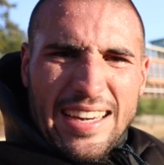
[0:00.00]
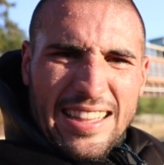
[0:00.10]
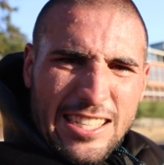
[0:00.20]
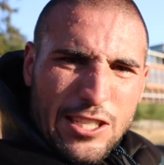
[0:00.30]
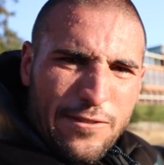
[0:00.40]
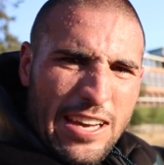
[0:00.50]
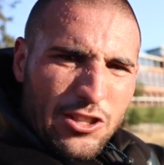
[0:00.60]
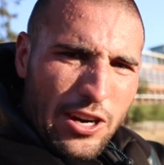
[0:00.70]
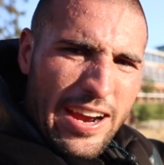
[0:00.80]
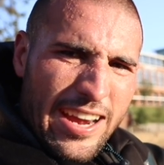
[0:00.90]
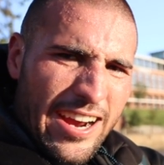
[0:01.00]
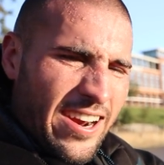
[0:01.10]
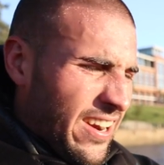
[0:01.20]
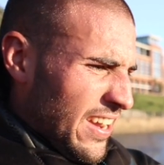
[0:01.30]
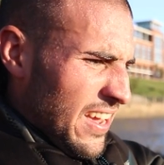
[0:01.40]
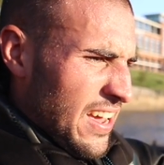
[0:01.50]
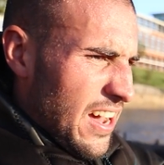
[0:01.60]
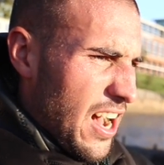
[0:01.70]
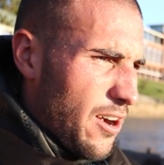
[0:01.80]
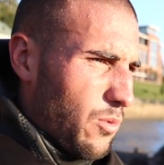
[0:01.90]
I got these fins right here
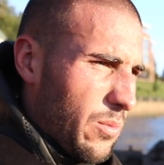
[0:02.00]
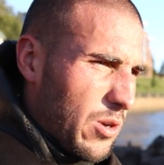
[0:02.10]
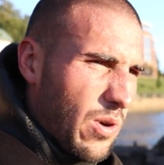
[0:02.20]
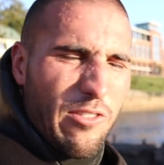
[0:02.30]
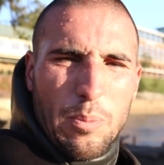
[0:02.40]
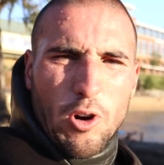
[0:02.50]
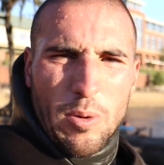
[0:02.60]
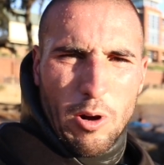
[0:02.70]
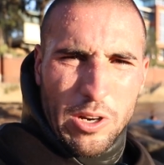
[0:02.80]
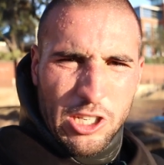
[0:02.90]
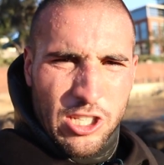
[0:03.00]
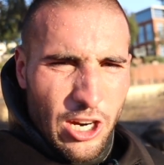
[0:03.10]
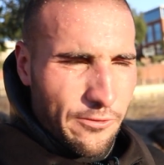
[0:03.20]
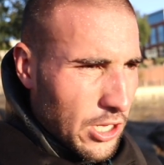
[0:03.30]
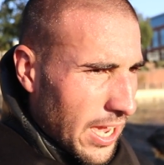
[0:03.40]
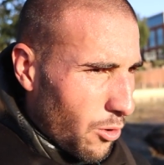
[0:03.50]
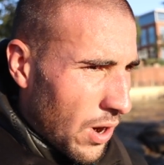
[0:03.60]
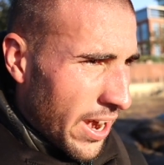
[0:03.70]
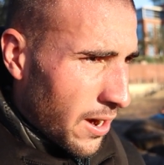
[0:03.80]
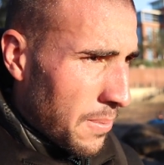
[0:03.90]
when we riverboard, but when you surf, you can't
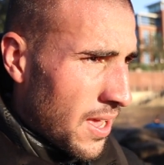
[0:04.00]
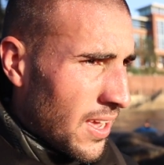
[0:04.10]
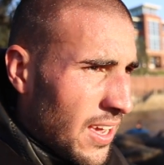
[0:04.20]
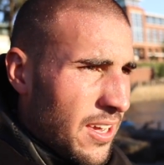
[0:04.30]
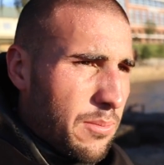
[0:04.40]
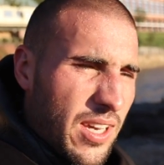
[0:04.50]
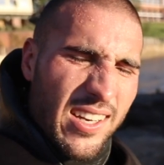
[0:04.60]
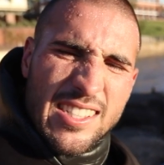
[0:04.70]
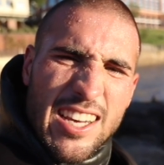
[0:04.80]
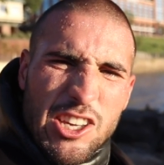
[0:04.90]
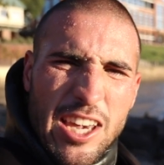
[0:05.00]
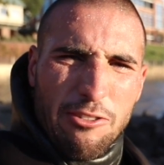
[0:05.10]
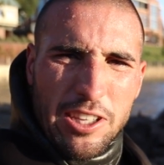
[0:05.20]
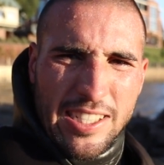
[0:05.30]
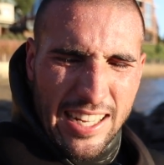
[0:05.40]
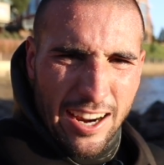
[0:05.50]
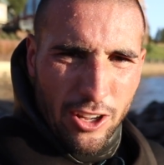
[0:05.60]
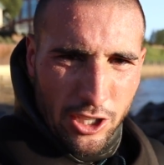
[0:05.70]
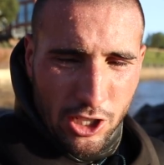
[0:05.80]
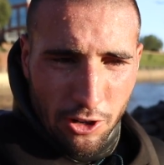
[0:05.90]
wear them because you can't really stand
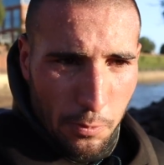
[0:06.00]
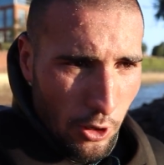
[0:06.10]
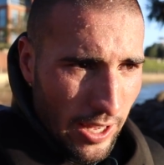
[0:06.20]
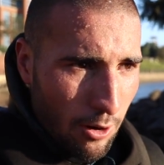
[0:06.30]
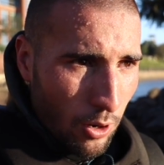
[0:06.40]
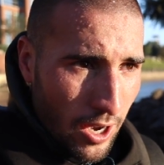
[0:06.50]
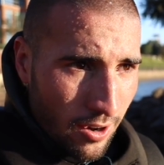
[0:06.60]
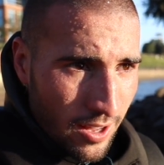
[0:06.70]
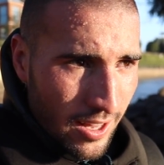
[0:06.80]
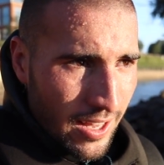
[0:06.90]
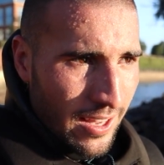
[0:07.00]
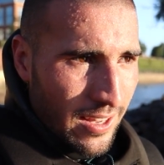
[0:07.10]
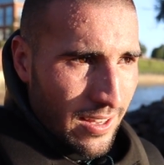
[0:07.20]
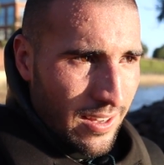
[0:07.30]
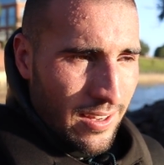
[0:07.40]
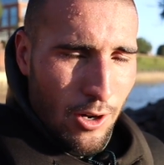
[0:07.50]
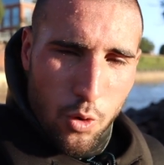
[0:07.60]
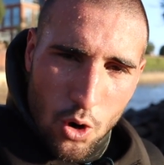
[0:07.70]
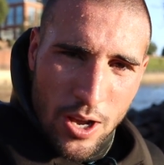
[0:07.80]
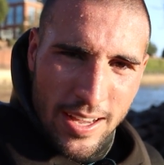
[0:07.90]
on the surfboard that well. Whew.